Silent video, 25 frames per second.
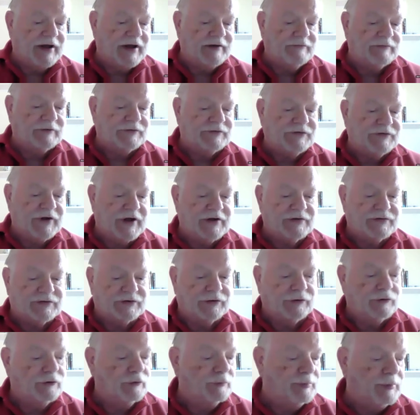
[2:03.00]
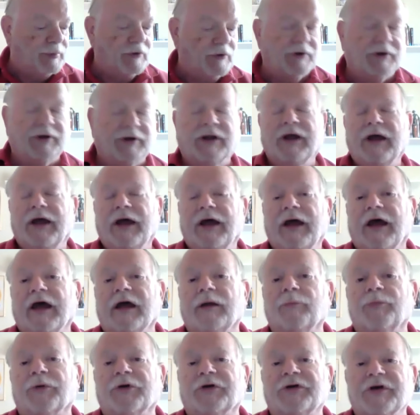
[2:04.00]
Naval Station Newport,
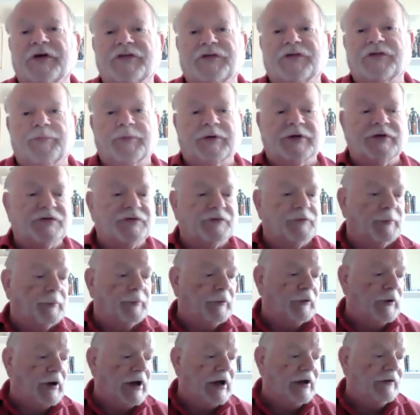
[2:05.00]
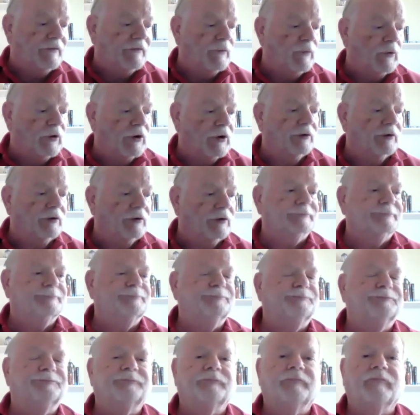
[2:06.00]
and participants from around the world.
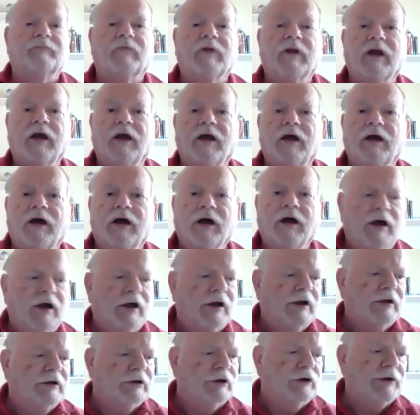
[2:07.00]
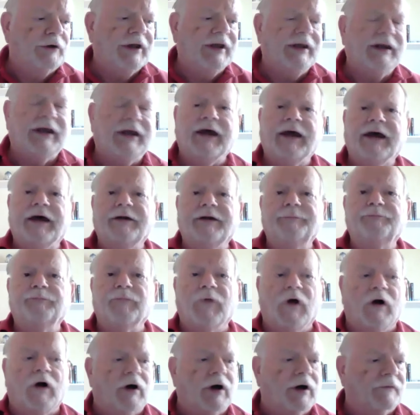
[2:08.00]
Looking ahead,
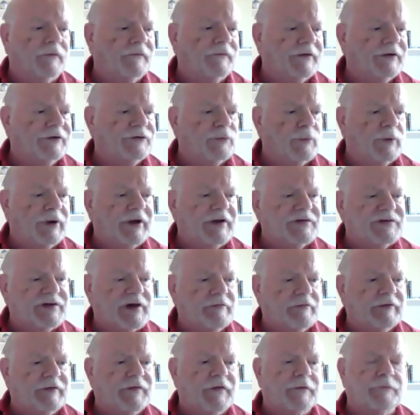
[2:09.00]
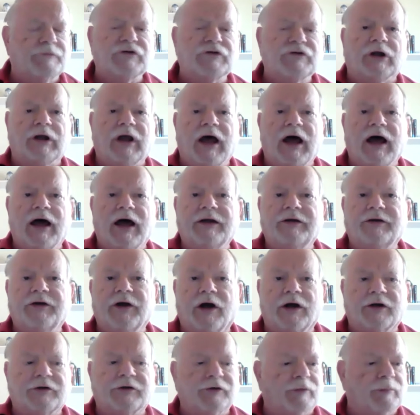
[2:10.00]
on the 27th of July,
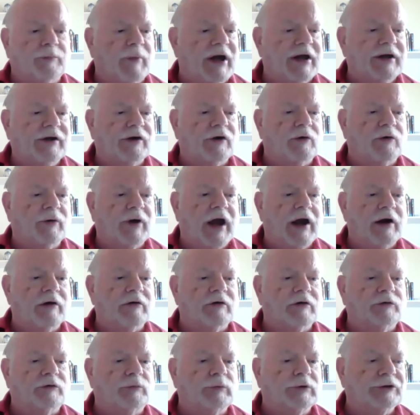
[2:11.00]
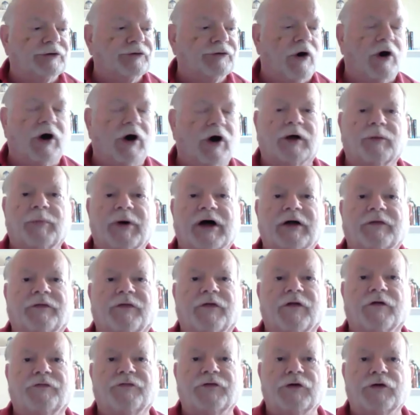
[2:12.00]
Dr. Mike O'Hara will talk about
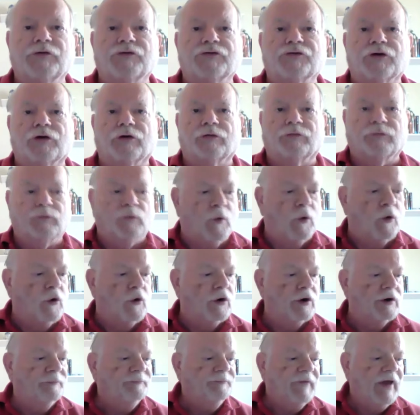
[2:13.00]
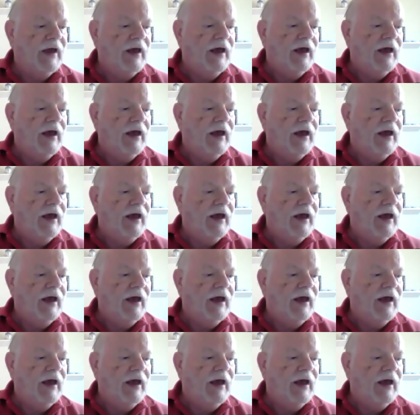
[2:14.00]
the future of war.